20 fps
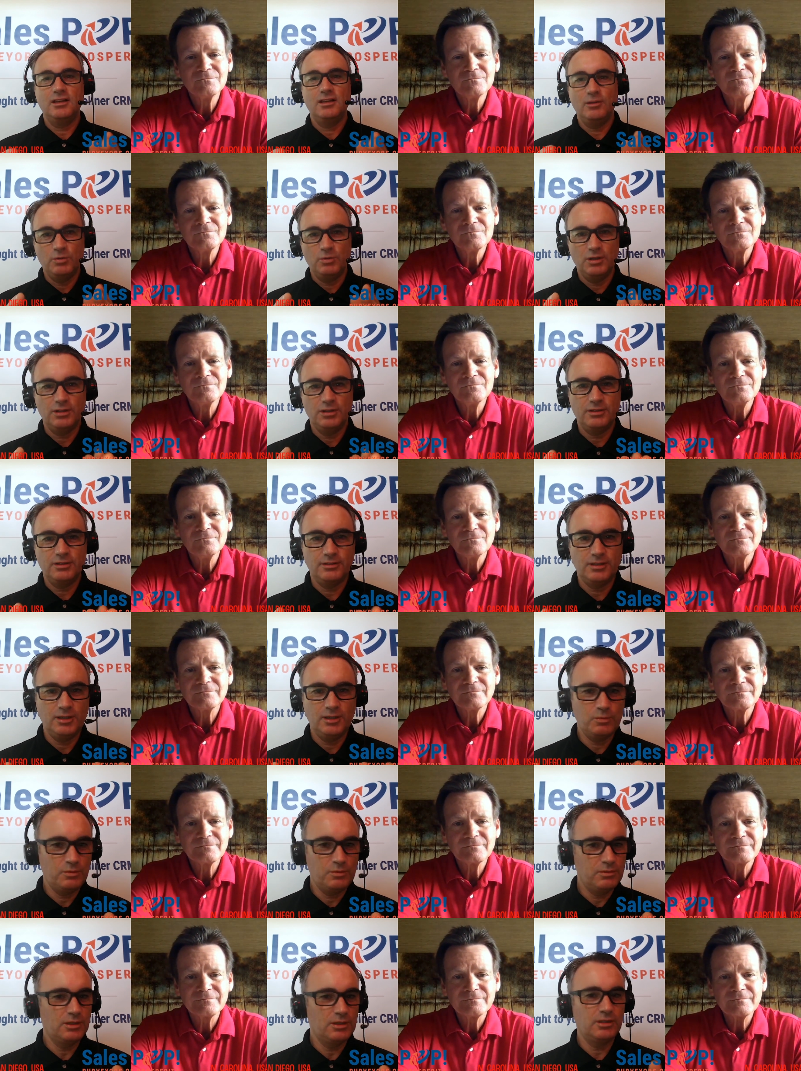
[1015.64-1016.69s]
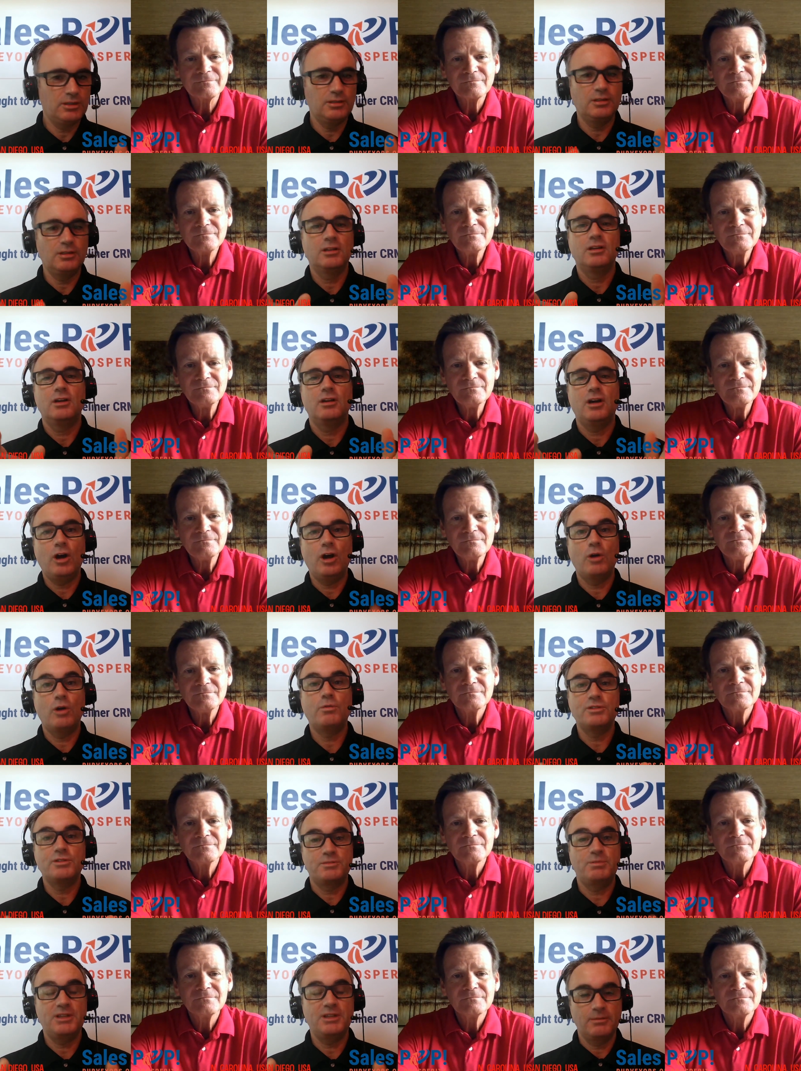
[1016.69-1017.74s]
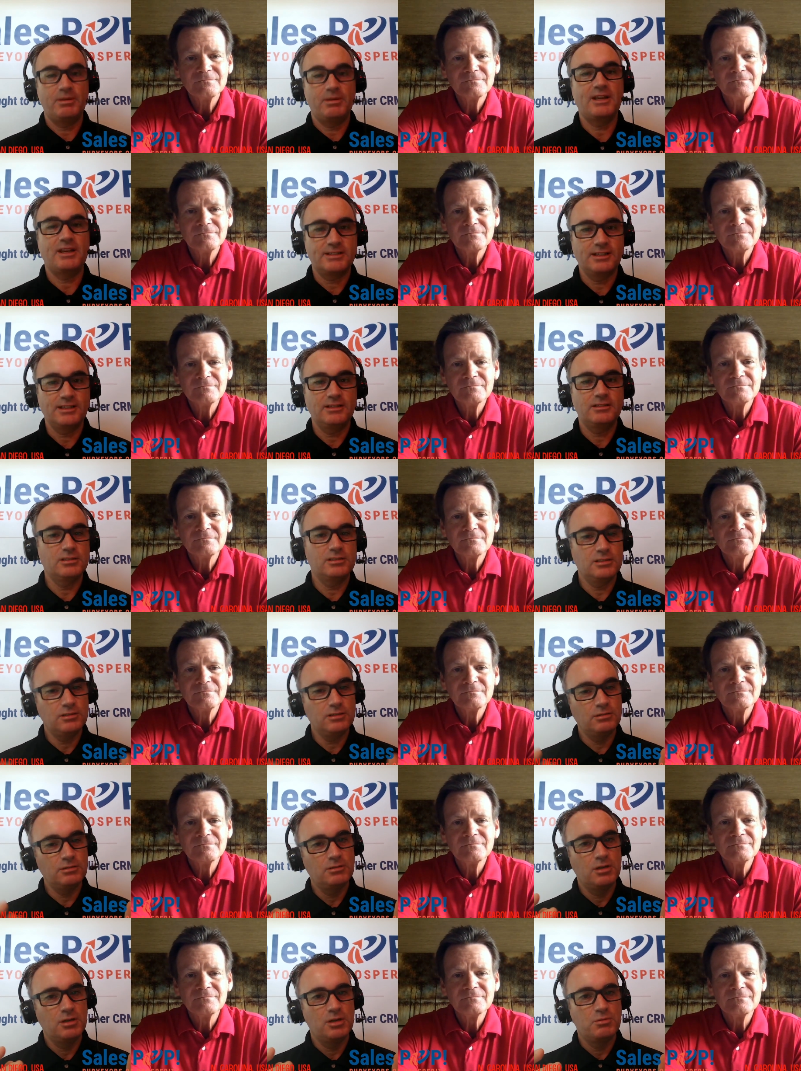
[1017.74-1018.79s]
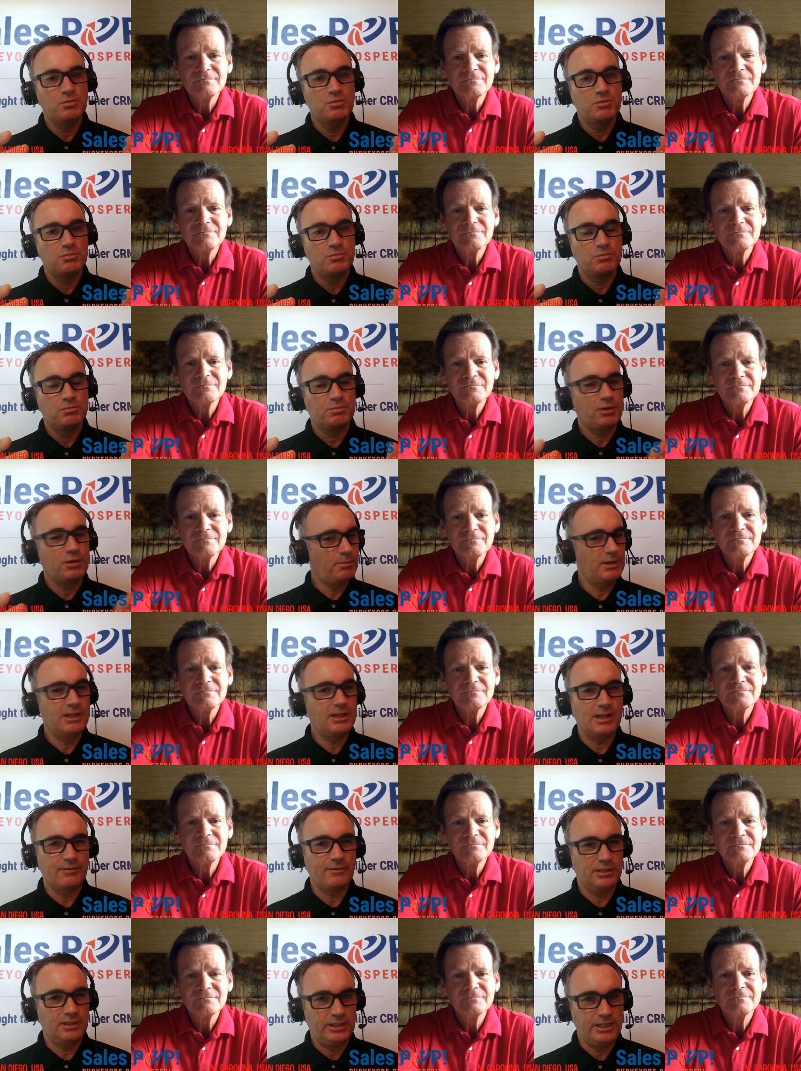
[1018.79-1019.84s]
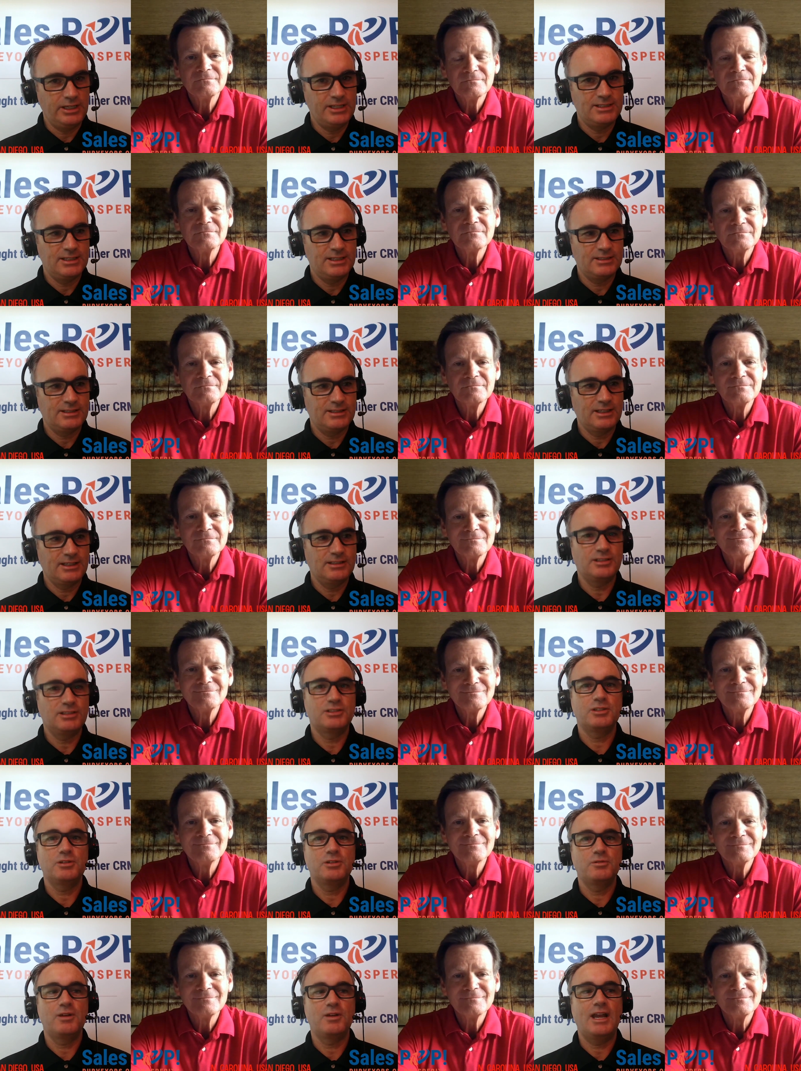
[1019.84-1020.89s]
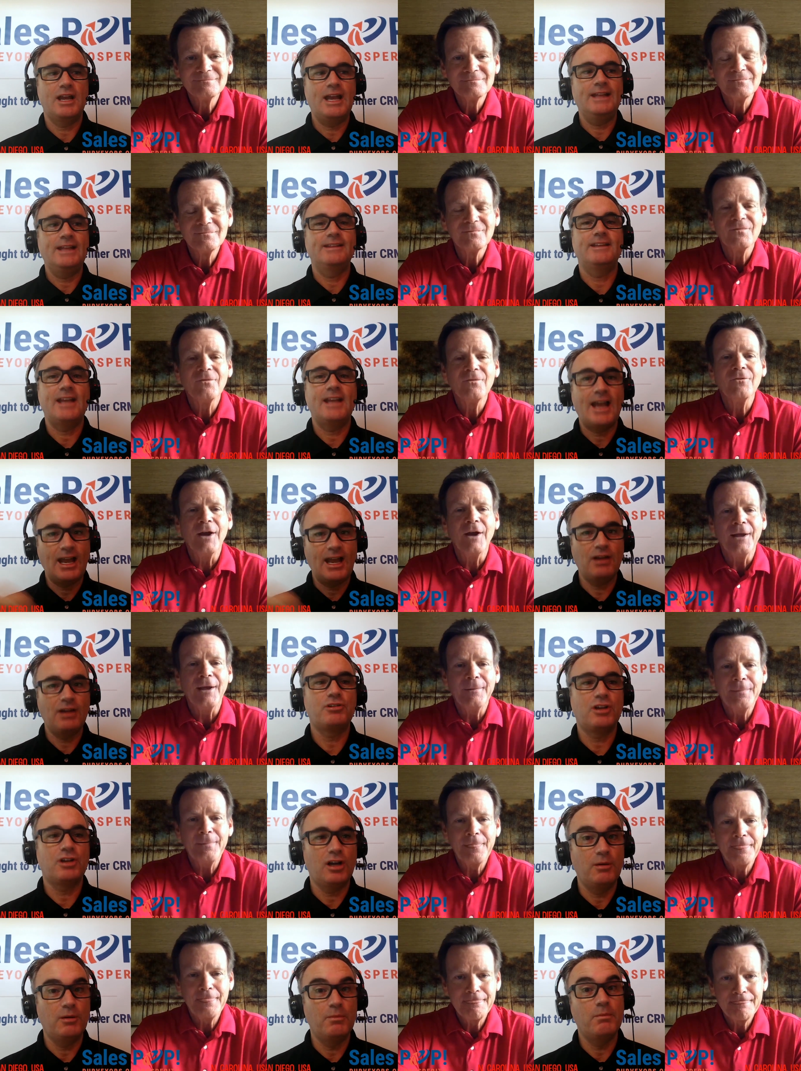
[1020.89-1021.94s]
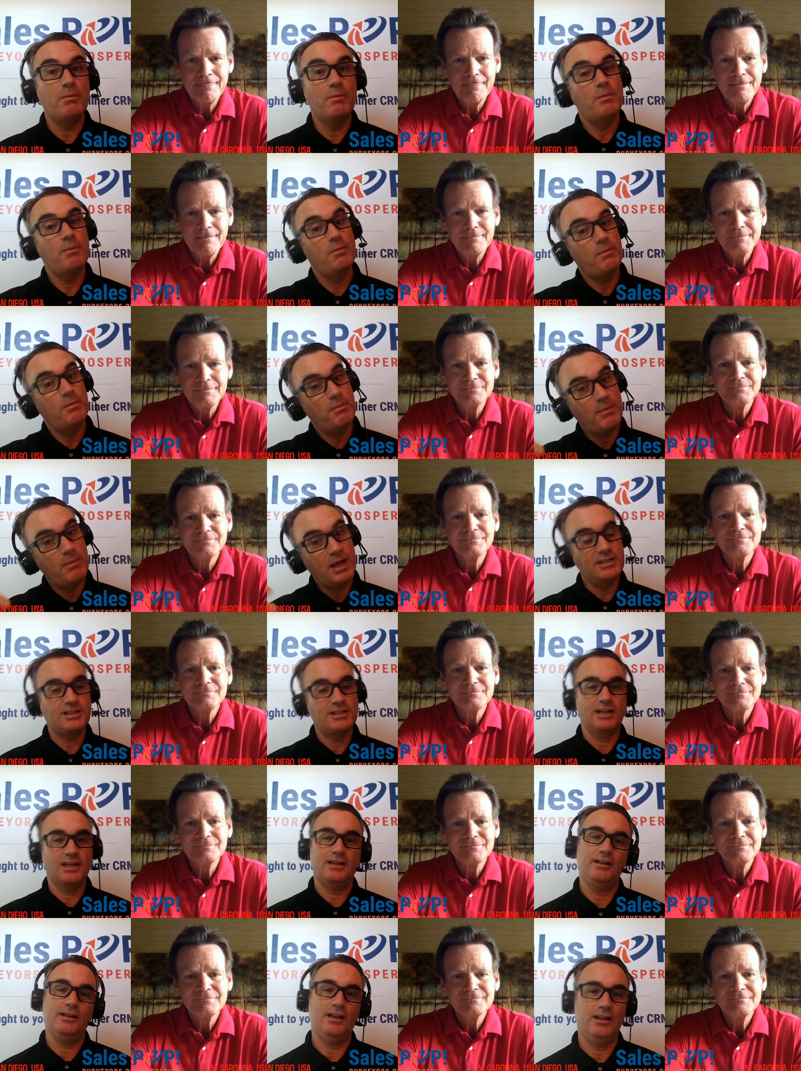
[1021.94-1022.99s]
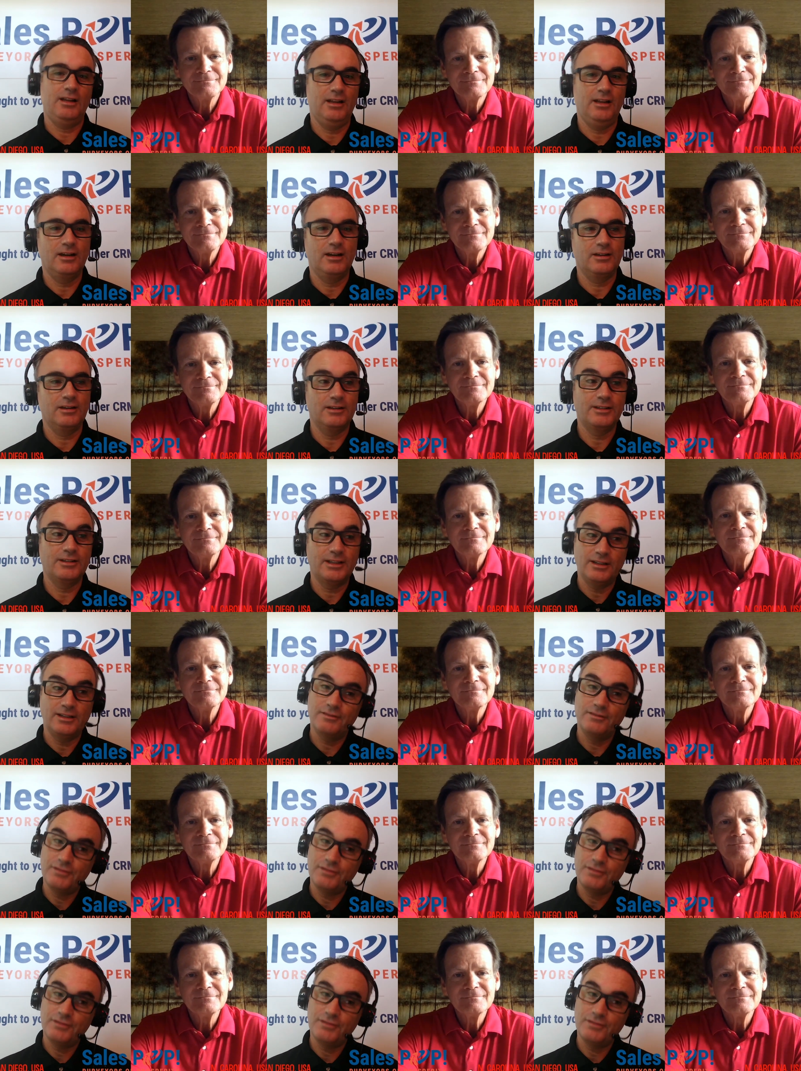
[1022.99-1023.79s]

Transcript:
Speaker 1: it will it will always be the best thing to do. Probably never the easiest thing to do, and the right. outcome may take a lot longer than